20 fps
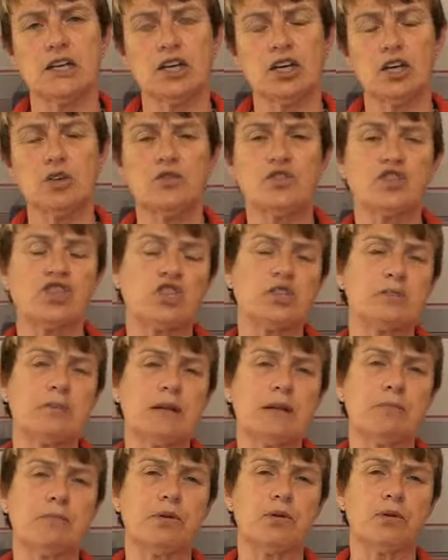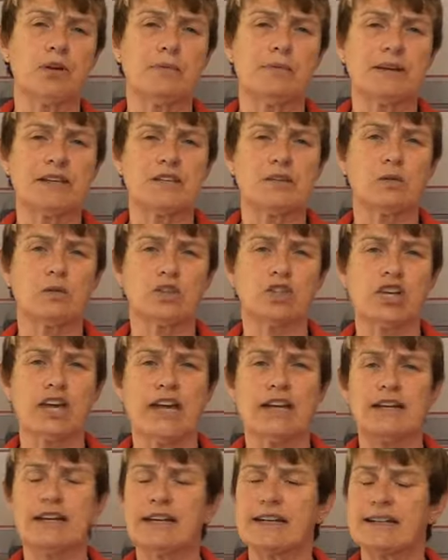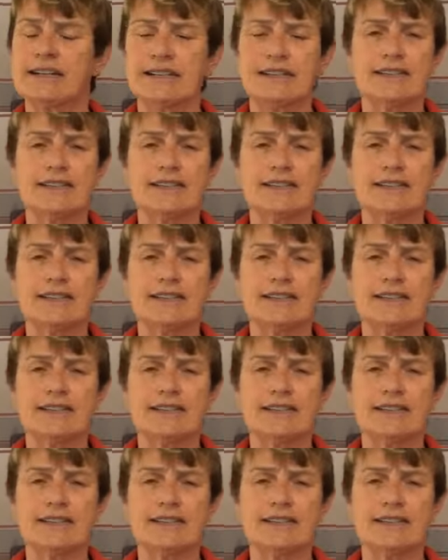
who's just been employed by Squash Canada and